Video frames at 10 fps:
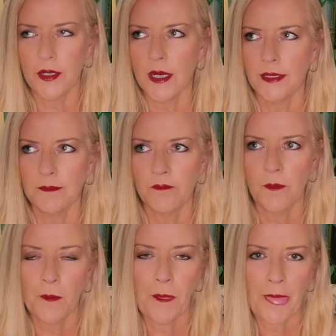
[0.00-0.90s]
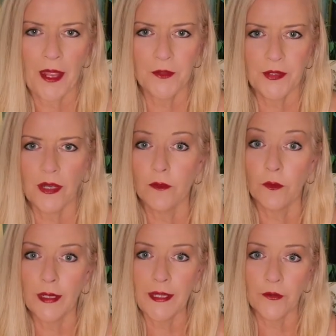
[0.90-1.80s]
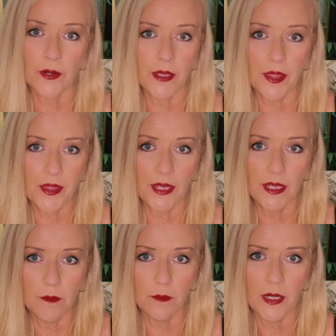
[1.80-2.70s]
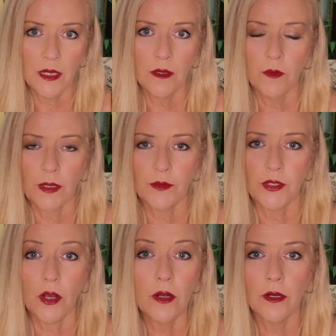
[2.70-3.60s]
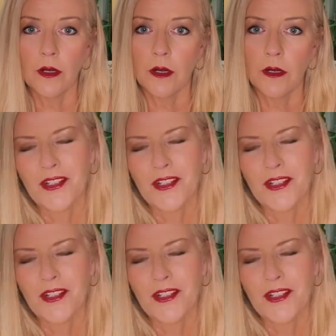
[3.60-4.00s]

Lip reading: I used to have a recurrent theme when I was younger.